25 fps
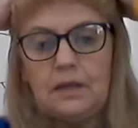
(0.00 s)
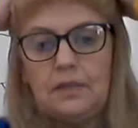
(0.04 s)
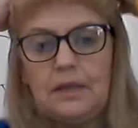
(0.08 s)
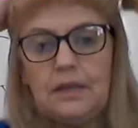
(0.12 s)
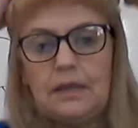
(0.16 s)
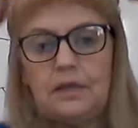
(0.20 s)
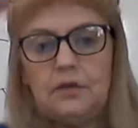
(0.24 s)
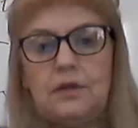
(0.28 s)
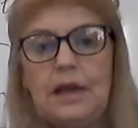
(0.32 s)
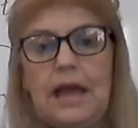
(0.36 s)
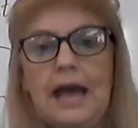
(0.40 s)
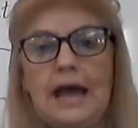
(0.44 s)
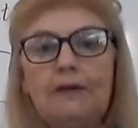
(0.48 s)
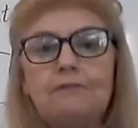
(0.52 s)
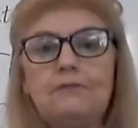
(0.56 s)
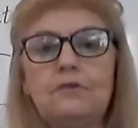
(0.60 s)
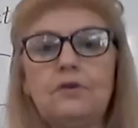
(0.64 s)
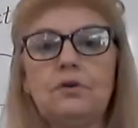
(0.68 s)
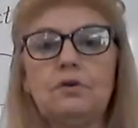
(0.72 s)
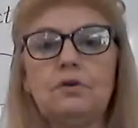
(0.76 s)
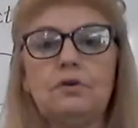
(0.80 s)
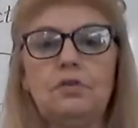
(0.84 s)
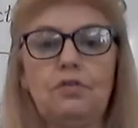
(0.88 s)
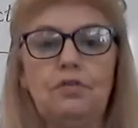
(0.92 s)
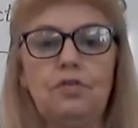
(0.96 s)
and you have
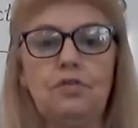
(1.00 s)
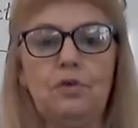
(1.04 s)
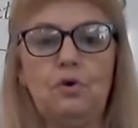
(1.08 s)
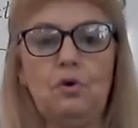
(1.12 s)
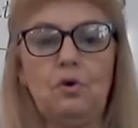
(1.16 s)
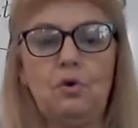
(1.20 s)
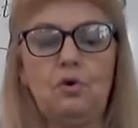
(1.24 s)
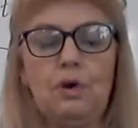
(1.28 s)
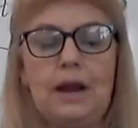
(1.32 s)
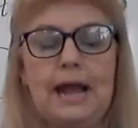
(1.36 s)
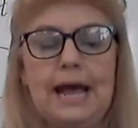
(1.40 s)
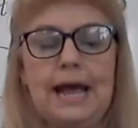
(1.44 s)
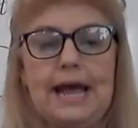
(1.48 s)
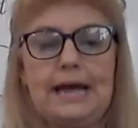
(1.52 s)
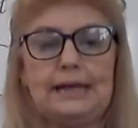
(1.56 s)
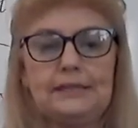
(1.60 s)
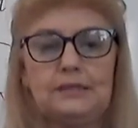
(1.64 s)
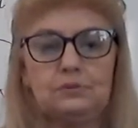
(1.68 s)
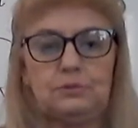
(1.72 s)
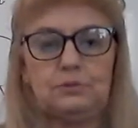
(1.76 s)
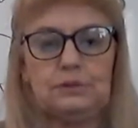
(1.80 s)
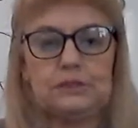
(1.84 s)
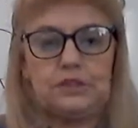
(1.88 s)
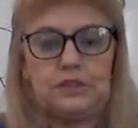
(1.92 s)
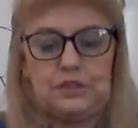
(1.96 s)
your
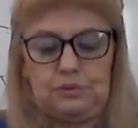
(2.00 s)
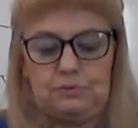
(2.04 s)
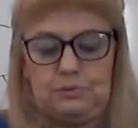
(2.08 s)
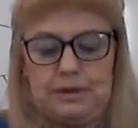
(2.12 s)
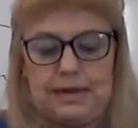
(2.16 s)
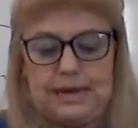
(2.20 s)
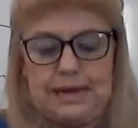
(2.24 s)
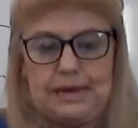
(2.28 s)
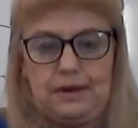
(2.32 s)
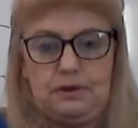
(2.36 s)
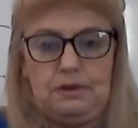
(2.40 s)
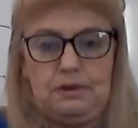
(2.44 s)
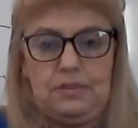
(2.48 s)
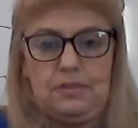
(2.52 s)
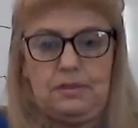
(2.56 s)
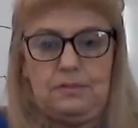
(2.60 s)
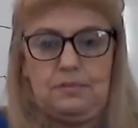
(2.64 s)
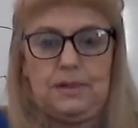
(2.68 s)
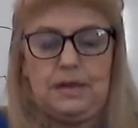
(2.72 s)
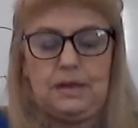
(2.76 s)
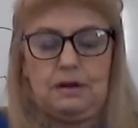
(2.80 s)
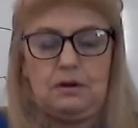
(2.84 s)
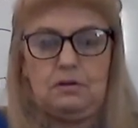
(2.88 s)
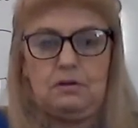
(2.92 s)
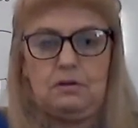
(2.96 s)
thorax, which is right here in the
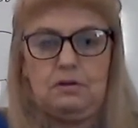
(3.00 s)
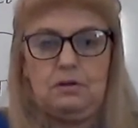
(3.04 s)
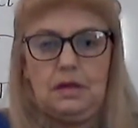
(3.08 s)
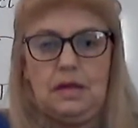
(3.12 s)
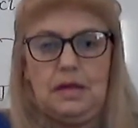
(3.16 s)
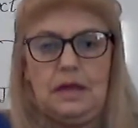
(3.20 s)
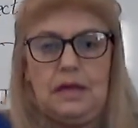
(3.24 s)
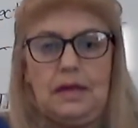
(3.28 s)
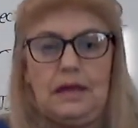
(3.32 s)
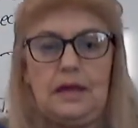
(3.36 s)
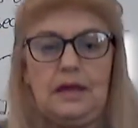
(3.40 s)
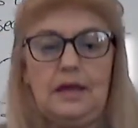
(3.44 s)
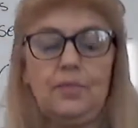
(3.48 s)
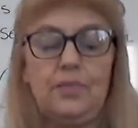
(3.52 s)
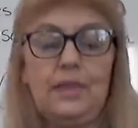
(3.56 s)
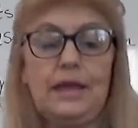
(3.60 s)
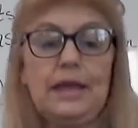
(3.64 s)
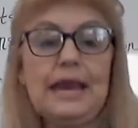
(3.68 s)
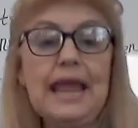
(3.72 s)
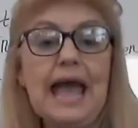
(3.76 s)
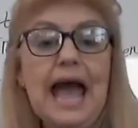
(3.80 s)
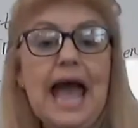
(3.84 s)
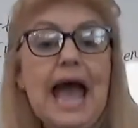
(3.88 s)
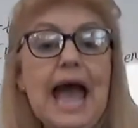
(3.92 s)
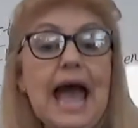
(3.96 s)
middle, and
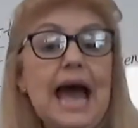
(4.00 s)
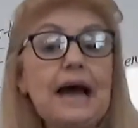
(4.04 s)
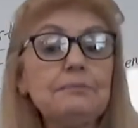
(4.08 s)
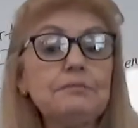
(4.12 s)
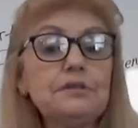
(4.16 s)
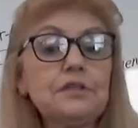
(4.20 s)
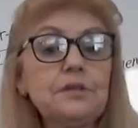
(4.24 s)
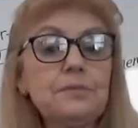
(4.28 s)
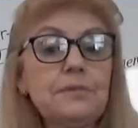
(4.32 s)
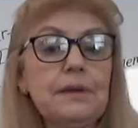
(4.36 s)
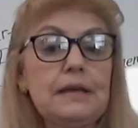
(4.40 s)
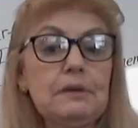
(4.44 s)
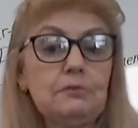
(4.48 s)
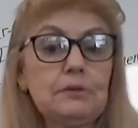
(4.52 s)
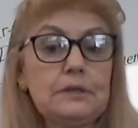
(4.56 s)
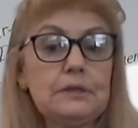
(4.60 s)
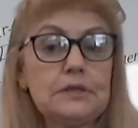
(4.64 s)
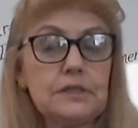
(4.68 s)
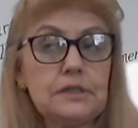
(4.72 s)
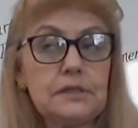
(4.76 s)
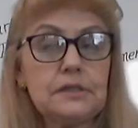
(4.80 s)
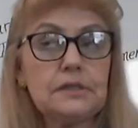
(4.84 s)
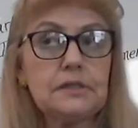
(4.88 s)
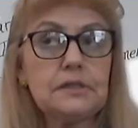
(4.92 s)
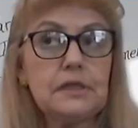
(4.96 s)
then abdomen,
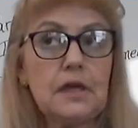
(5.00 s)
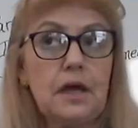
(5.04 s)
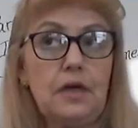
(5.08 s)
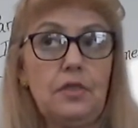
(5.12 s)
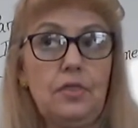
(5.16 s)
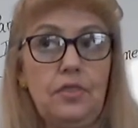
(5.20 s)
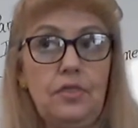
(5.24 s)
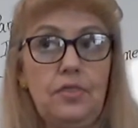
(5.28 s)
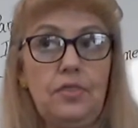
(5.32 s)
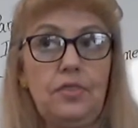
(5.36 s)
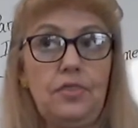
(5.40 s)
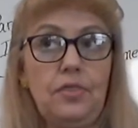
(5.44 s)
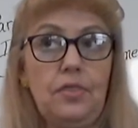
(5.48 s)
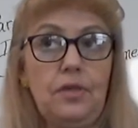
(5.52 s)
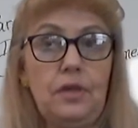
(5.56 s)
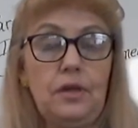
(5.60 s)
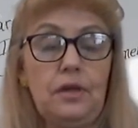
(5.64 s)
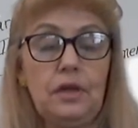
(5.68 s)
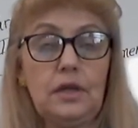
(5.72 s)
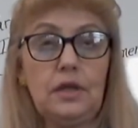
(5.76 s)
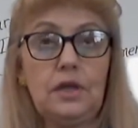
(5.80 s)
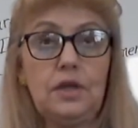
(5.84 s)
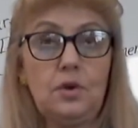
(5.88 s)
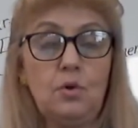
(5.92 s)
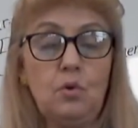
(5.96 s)
which is
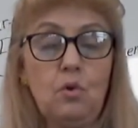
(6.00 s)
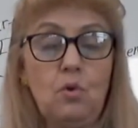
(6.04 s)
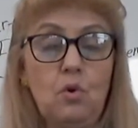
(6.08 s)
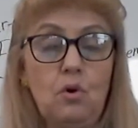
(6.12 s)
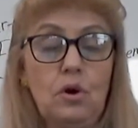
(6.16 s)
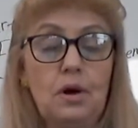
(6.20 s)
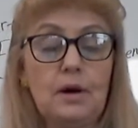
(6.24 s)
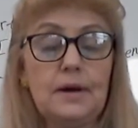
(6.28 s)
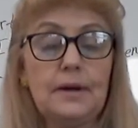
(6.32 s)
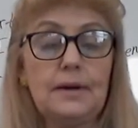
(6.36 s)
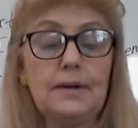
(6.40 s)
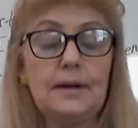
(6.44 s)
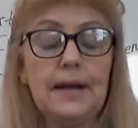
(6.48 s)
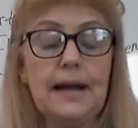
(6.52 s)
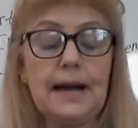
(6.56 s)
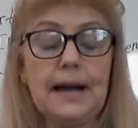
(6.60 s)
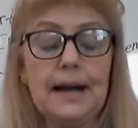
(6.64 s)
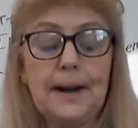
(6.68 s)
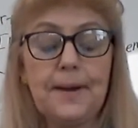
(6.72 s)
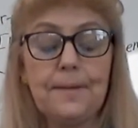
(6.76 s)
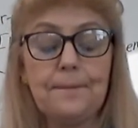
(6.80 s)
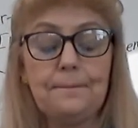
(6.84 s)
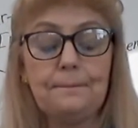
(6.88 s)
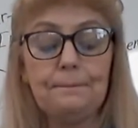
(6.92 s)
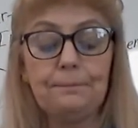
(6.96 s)
your
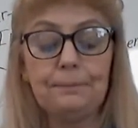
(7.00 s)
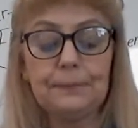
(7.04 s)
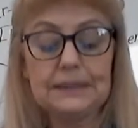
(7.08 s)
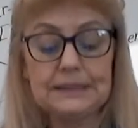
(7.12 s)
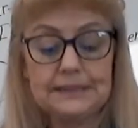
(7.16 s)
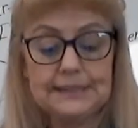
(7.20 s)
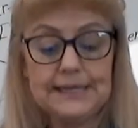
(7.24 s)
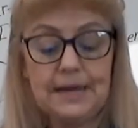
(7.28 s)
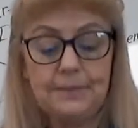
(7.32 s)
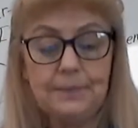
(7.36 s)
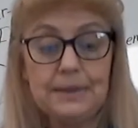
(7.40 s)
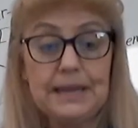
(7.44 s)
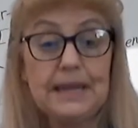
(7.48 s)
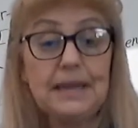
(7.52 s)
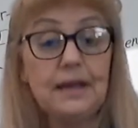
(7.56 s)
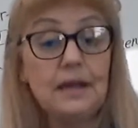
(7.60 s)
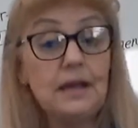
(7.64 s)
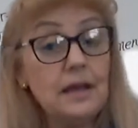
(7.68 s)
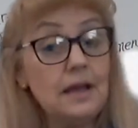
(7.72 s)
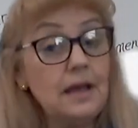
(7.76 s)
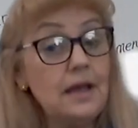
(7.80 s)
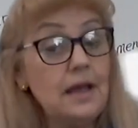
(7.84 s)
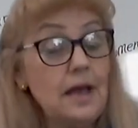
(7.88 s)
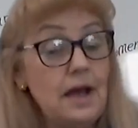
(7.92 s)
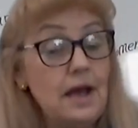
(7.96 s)
um, tummy
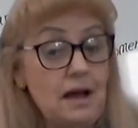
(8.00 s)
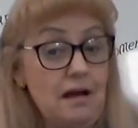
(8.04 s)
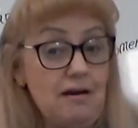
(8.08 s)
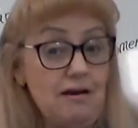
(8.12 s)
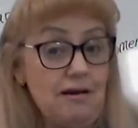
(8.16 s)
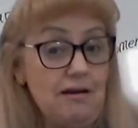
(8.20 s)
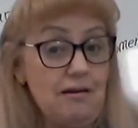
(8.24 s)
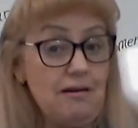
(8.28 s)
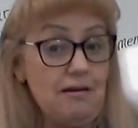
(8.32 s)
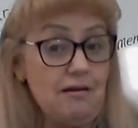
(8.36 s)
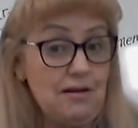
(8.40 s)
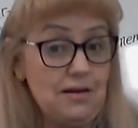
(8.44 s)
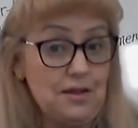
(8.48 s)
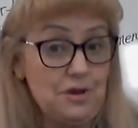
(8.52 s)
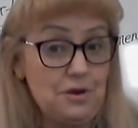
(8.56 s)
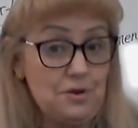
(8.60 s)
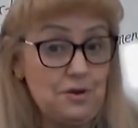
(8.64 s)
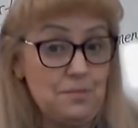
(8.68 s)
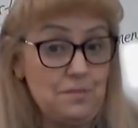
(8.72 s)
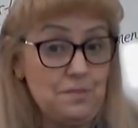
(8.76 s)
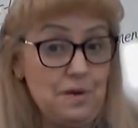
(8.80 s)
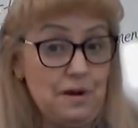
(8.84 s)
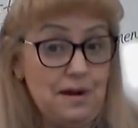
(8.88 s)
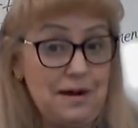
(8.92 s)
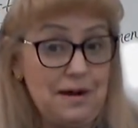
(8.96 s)
on
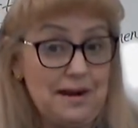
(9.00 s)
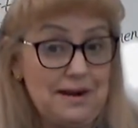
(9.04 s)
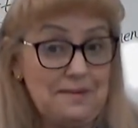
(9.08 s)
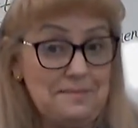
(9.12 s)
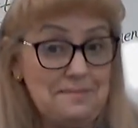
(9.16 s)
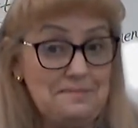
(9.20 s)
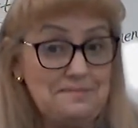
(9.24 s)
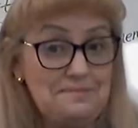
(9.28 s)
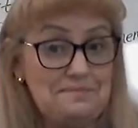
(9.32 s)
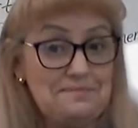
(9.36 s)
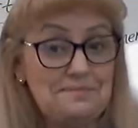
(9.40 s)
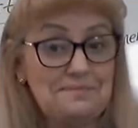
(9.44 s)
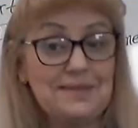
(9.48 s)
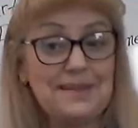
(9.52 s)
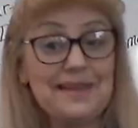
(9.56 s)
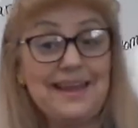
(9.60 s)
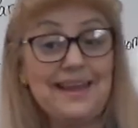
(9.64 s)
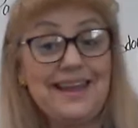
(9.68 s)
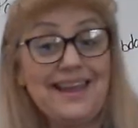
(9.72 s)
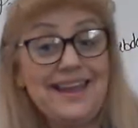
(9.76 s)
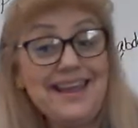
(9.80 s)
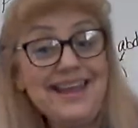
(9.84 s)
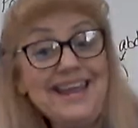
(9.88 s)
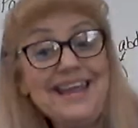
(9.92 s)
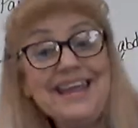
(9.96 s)
your bottom.
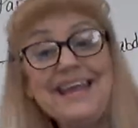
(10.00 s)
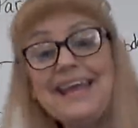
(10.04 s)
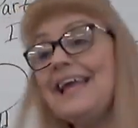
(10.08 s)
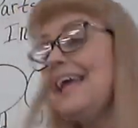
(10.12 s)
Okay?